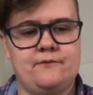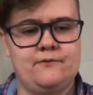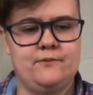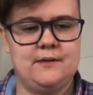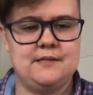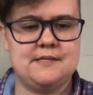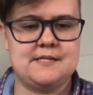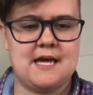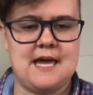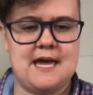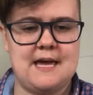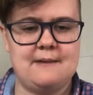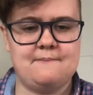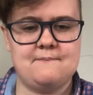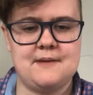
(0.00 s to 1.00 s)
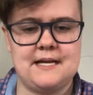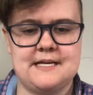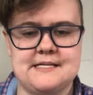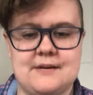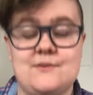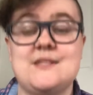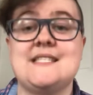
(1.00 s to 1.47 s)
was saying
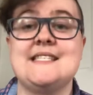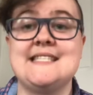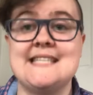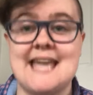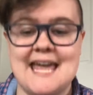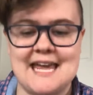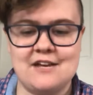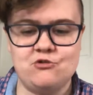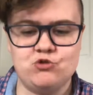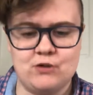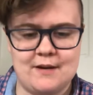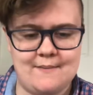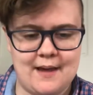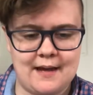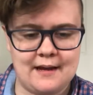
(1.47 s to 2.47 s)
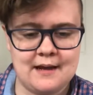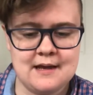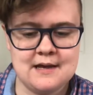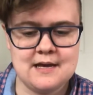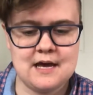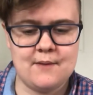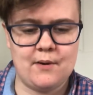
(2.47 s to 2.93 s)
because I was daydreaming
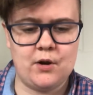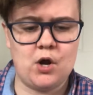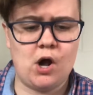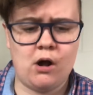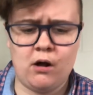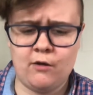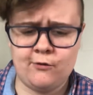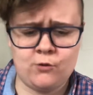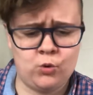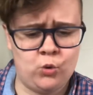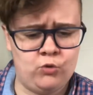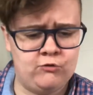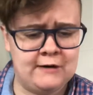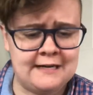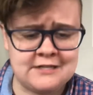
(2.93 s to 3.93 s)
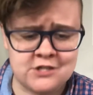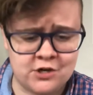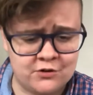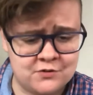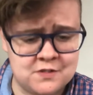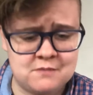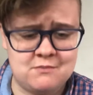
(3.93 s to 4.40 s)
about all the cool
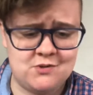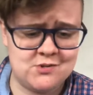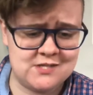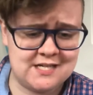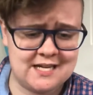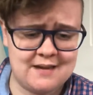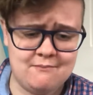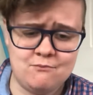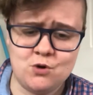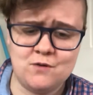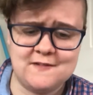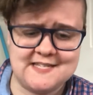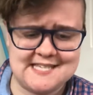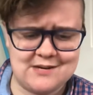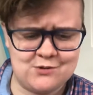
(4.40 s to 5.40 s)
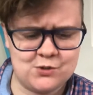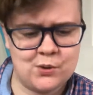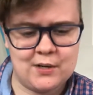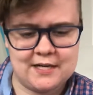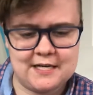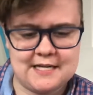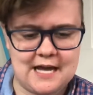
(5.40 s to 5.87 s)
ringtones, music, and movies I was
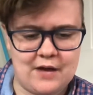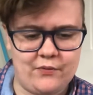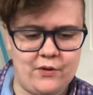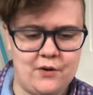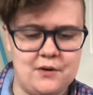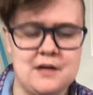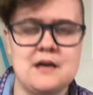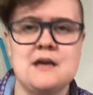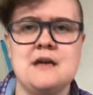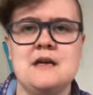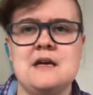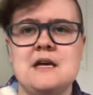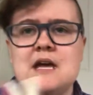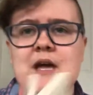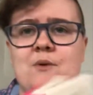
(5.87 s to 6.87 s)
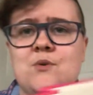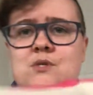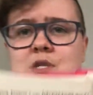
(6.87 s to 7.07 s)
going to download. It was